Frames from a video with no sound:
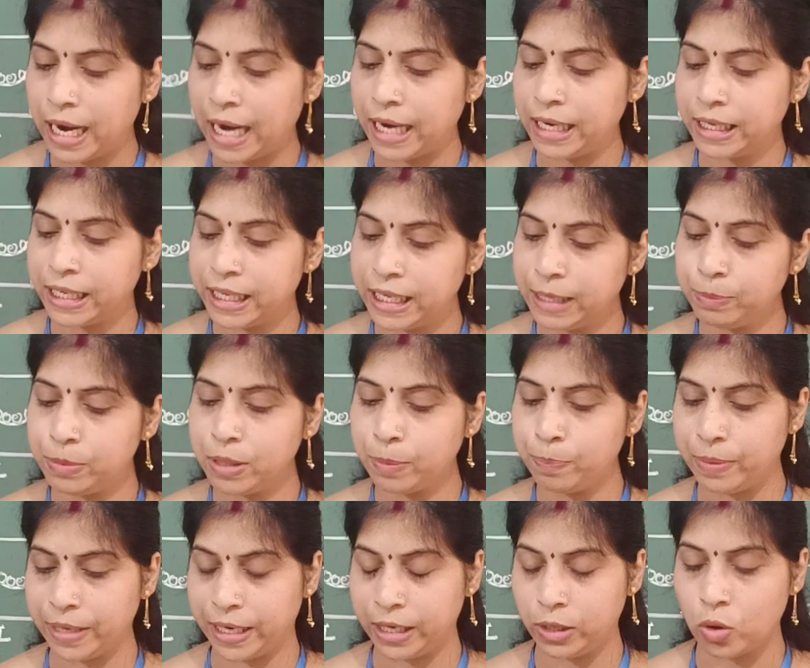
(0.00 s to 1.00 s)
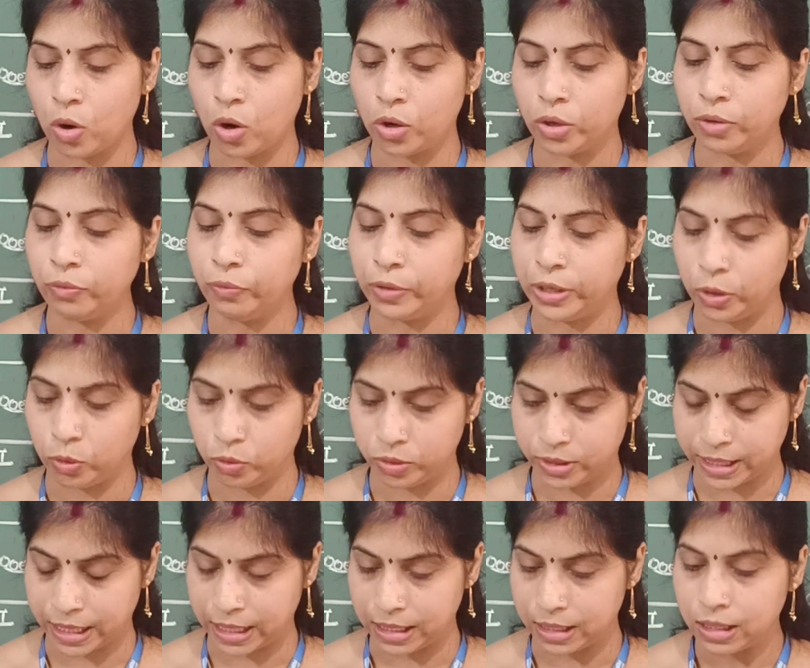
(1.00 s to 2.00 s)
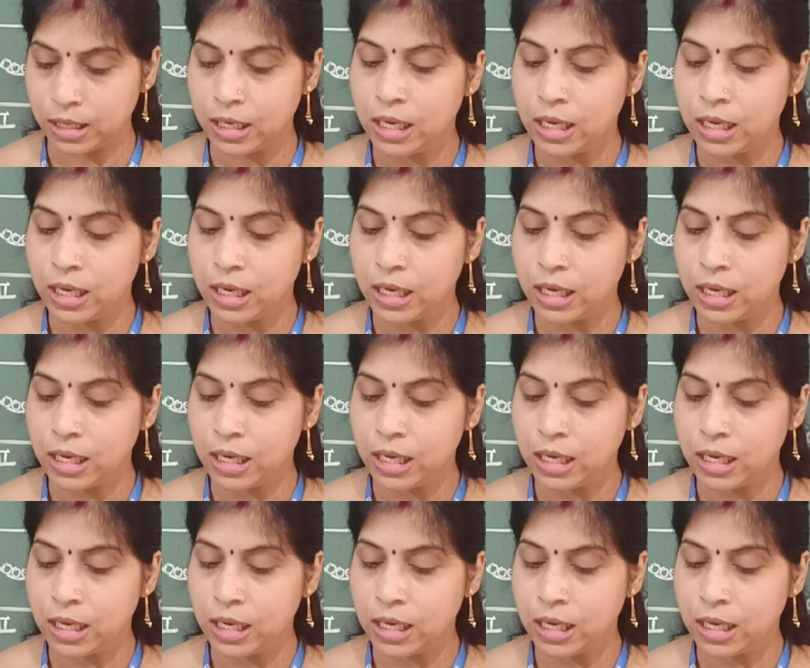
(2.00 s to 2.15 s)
and keep the plate on a windowsill